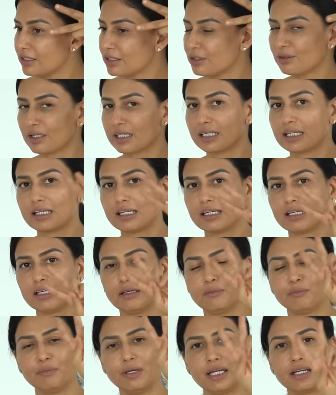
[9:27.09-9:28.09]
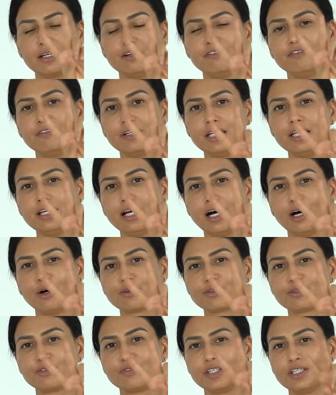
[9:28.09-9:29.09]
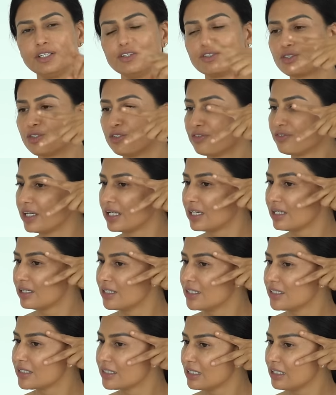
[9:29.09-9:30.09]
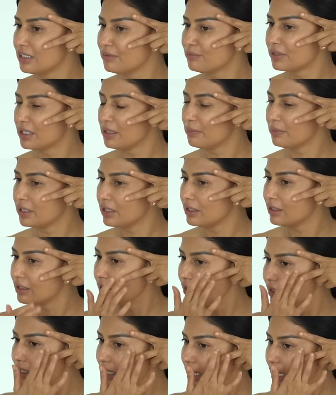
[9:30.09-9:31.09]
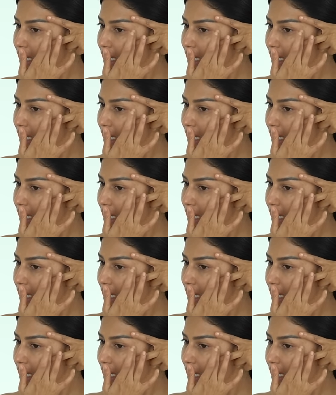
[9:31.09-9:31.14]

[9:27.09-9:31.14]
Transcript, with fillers: You can keep make a V out of these two fingers. Keep them here.